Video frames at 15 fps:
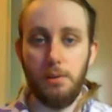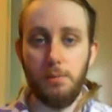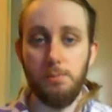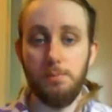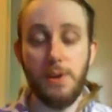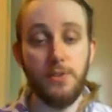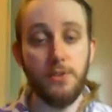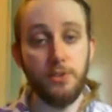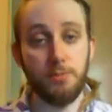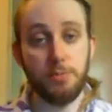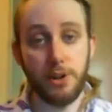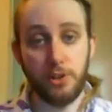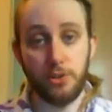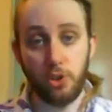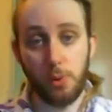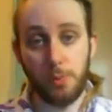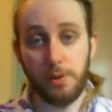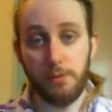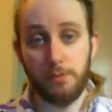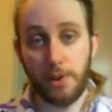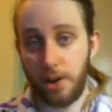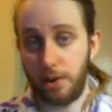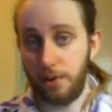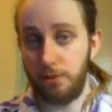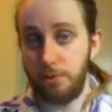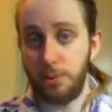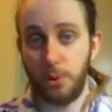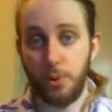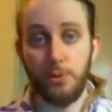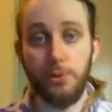Methods of brainstorming vary
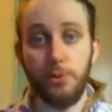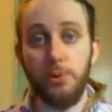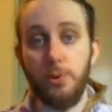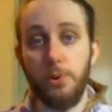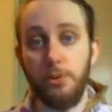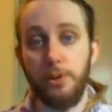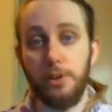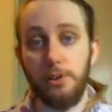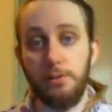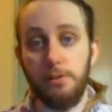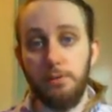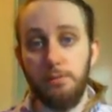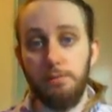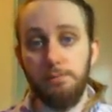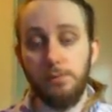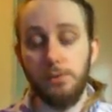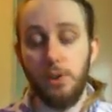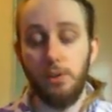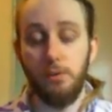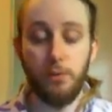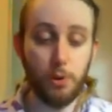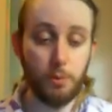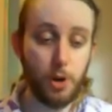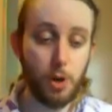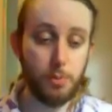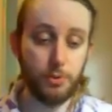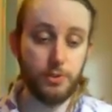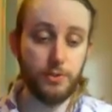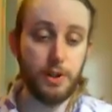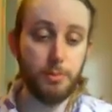from author to author. For the
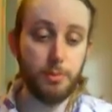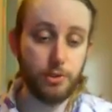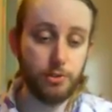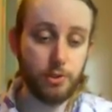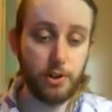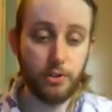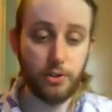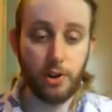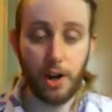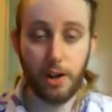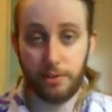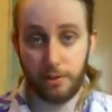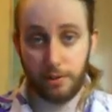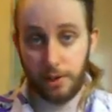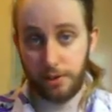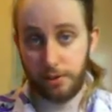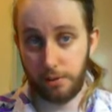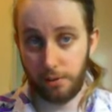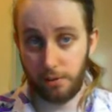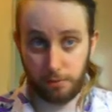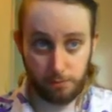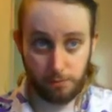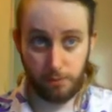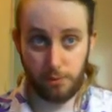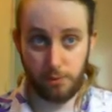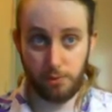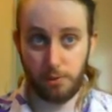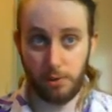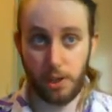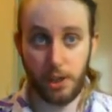purpose of demonstration, I've selected
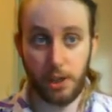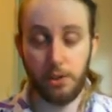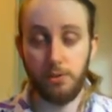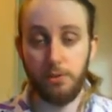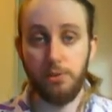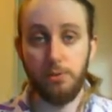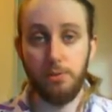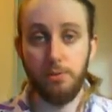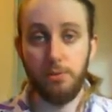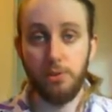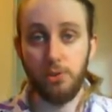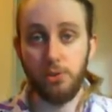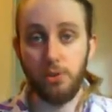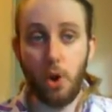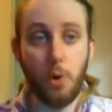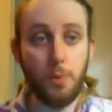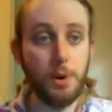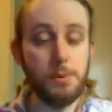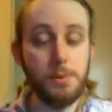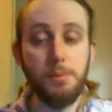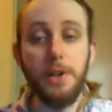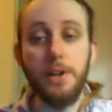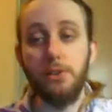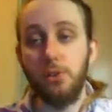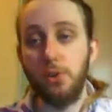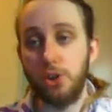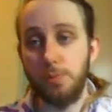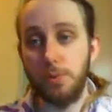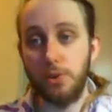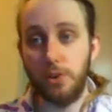to just open up a blank
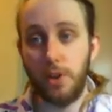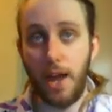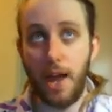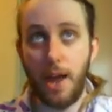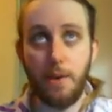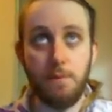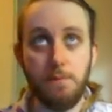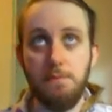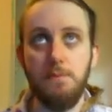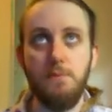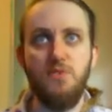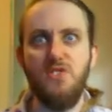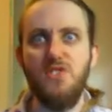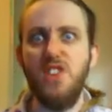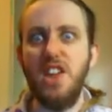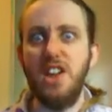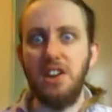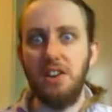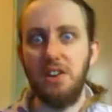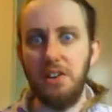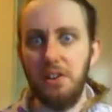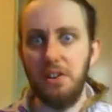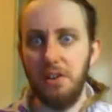document and think.